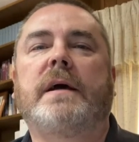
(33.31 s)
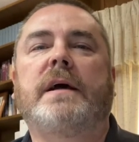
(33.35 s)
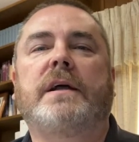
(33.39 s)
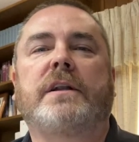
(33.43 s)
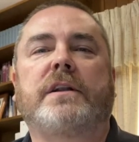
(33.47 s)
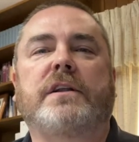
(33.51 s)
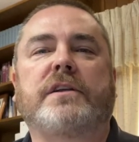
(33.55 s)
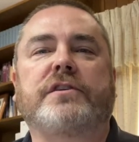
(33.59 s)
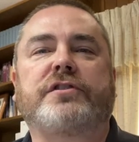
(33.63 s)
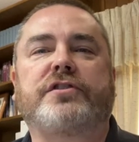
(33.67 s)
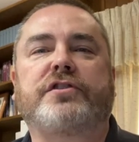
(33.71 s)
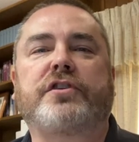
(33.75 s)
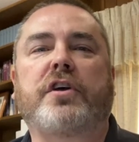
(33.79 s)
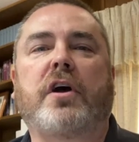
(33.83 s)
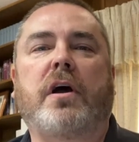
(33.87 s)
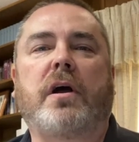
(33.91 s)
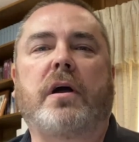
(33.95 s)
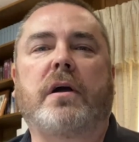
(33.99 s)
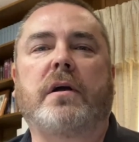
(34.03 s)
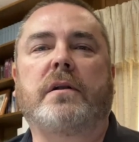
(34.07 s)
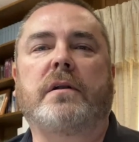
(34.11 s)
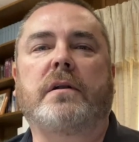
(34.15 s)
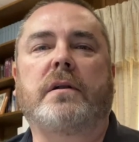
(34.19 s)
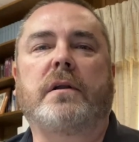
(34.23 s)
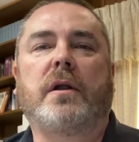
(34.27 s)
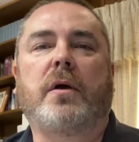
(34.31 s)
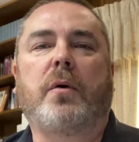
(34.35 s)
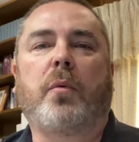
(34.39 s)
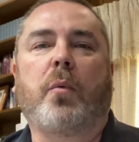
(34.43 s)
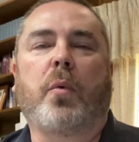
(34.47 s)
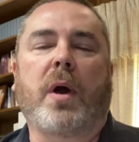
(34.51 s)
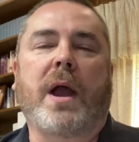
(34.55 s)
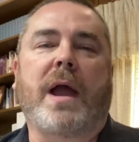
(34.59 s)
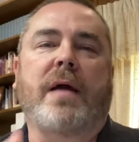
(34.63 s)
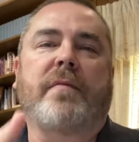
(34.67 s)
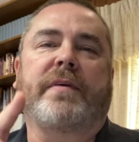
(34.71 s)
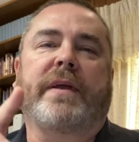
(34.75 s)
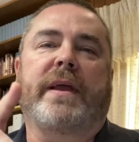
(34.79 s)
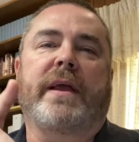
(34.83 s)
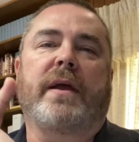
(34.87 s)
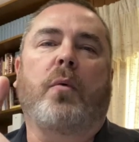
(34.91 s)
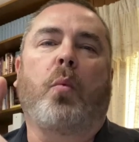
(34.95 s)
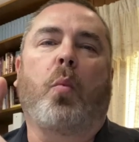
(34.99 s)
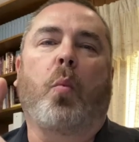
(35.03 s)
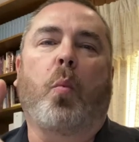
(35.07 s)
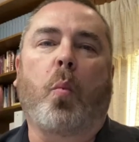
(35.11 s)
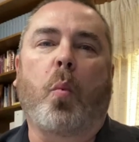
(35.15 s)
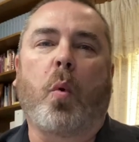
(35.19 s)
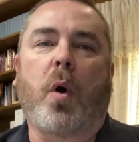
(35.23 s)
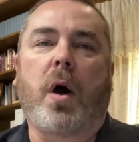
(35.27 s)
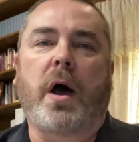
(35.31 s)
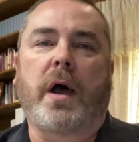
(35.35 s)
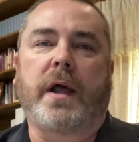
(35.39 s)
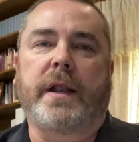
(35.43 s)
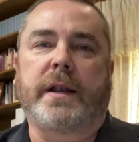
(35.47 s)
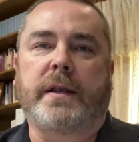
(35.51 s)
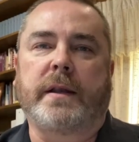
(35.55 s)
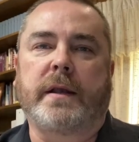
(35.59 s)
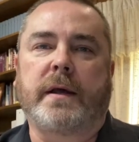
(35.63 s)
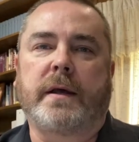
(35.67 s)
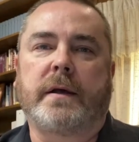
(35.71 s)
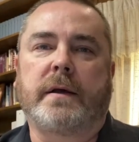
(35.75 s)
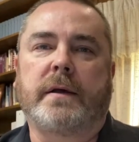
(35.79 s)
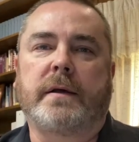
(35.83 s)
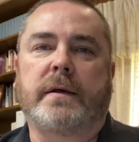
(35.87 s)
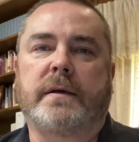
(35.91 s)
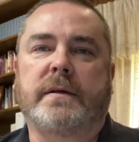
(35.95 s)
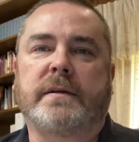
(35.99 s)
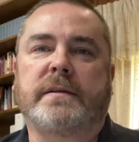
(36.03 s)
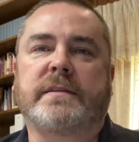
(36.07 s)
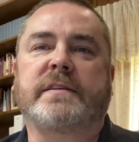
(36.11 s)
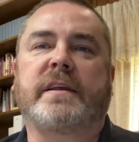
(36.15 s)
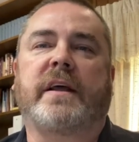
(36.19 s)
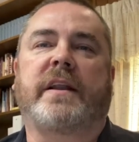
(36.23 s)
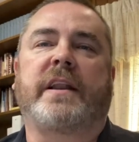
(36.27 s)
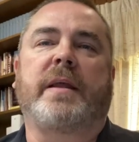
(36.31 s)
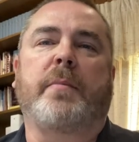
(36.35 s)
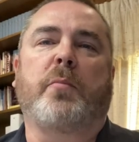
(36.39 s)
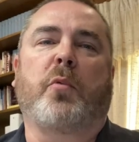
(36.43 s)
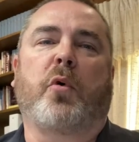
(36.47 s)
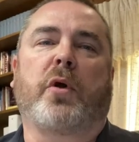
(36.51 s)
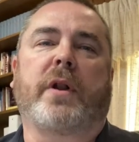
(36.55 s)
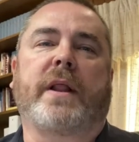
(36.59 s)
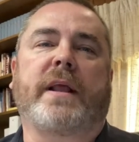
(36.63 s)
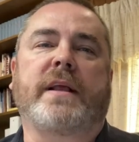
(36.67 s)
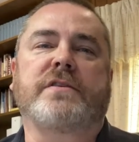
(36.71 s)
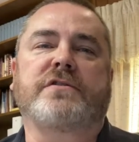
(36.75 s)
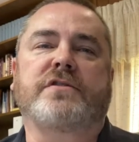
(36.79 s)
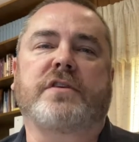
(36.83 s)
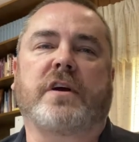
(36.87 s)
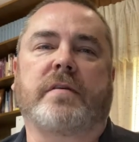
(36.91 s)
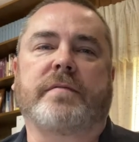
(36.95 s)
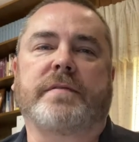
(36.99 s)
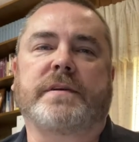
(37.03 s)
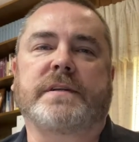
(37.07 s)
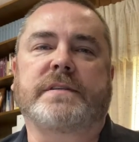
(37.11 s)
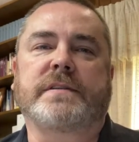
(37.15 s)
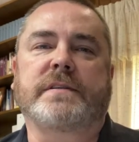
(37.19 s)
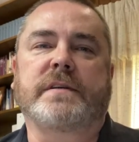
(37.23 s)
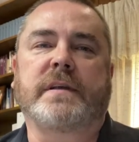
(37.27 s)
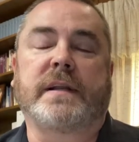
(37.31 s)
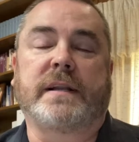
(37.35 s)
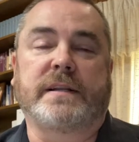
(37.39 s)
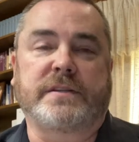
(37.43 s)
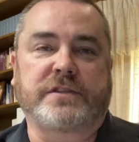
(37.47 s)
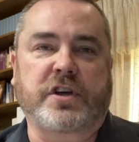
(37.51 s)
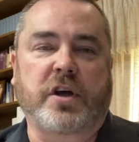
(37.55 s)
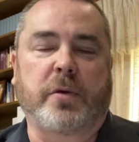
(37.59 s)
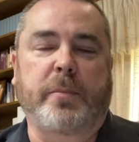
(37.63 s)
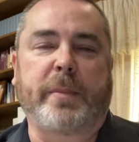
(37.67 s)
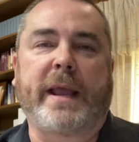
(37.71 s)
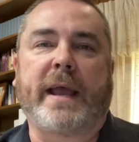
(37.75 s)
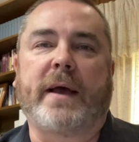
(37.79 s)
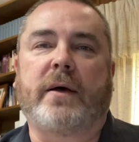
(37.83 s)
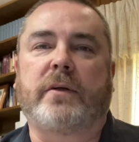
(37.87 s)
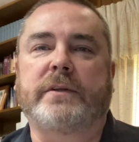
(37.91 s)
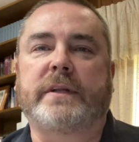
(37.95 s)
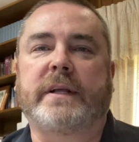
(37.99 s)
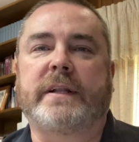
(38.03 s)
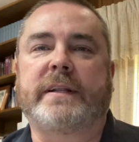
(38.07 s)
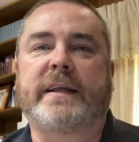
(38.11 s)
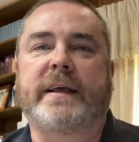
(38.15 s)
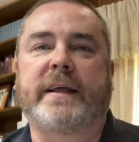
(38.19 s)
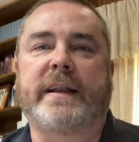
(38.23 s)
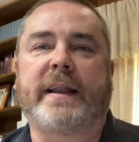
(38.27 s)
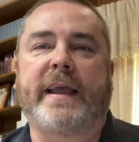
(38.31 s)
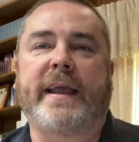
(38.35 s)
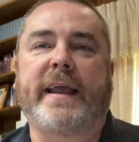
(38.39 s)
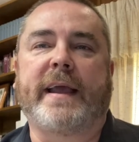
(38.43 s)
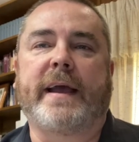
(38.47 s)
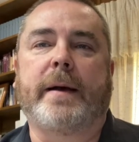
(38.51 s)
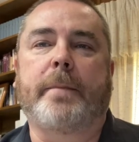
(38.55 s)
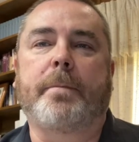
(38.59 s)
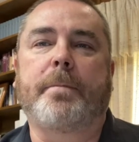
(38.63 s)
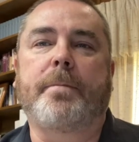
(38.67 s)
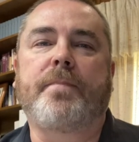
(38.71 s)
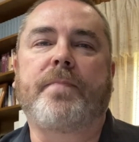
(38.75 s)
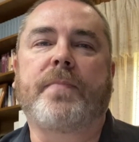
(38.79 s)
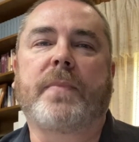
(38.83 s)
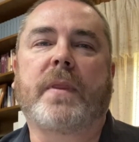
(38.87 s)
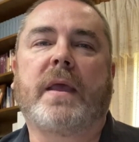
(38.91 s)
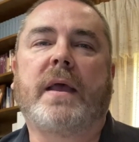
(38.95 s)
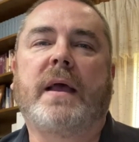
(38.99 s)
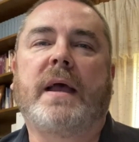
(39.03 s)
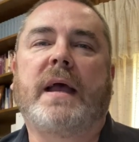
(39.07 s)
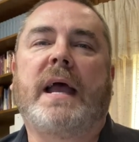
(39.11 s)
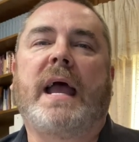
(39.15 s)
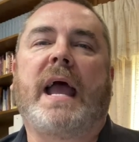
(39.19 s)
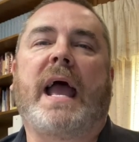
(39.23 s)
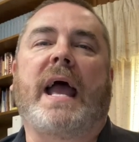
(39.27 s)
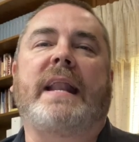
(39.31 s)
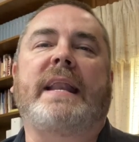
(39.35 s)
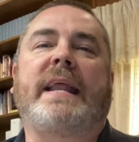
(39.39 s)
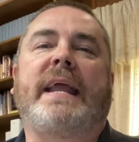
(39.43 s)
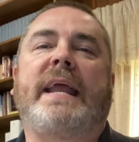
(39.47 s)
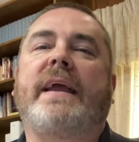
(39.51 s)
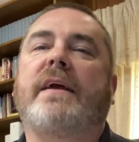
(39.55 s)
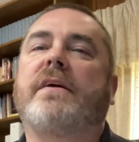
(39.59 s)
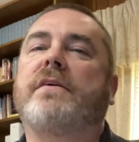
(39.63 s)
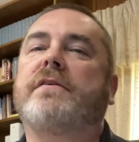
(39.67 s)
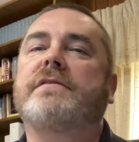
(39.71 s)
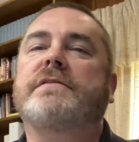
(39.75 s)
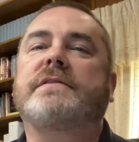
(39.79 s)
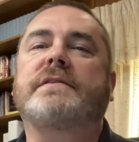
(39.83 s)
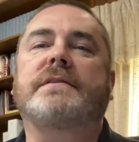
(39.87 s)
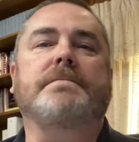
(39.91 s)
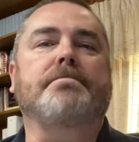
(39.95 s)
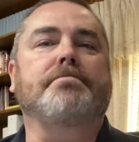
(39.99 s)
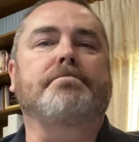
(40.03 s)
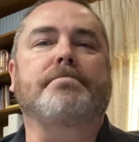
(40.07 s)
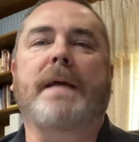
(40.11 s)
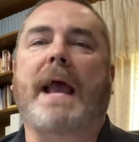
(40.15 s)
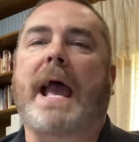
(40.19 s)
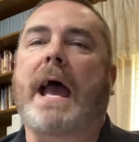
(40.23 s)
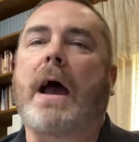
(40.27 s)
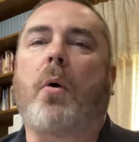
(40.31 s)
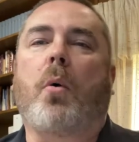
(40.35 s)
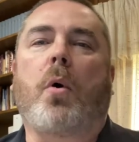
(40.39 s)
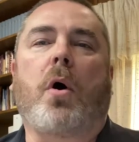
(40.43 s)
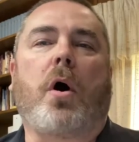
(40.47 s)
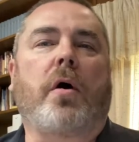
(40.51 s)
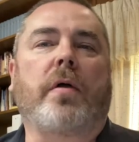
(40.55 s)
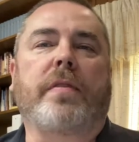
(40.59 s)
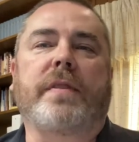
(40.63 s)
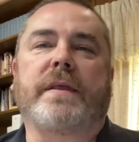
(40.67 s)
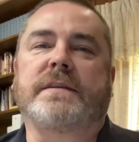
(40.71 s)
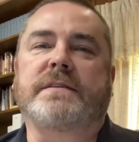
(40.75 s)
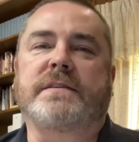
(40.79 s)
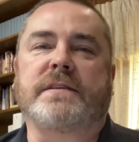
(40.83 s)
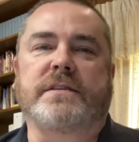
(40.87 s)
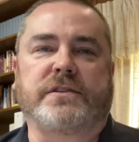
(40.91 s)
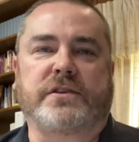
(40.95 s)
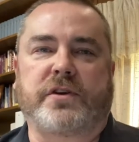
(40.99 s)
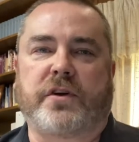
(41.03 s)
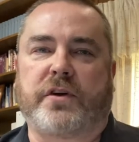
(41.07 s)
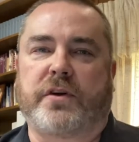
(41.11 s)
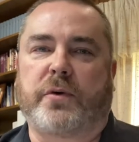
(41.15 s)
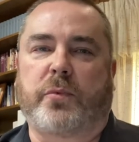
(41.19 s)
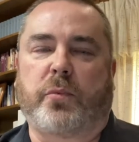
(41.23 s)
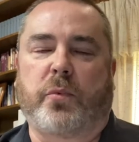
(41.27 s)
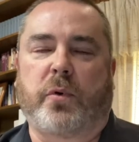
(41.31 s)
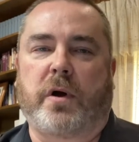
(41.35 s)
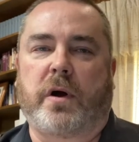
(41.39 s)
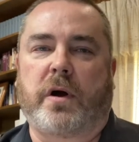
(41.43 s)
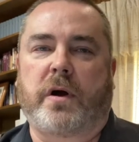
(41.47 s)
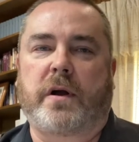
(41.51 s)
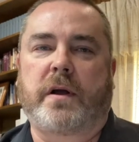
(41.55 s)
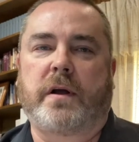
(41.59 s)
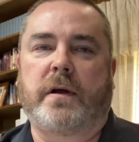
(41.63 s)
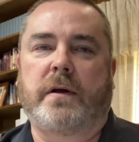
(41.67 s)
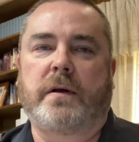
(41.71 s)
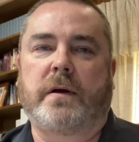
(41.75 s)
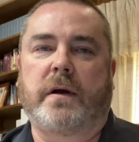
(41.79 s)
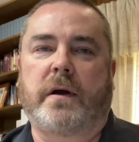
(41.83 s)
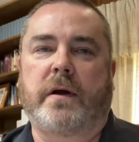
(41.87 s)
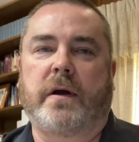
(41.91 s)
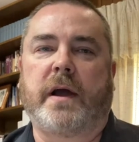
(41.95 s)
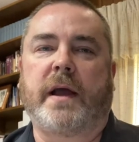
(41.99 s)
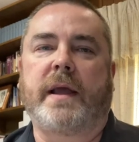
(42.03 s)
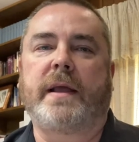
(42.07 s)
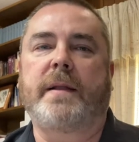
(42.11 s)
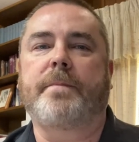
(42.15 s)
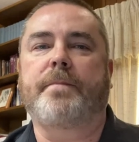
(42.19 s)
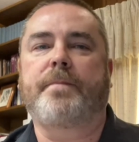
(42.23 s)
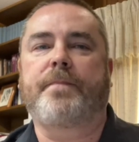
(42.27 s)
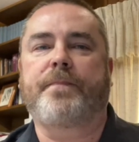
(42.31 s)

To start, we're having one Sunday morning service, and it's going to be held at 10 a.m. And here's how all this is going to work, all right?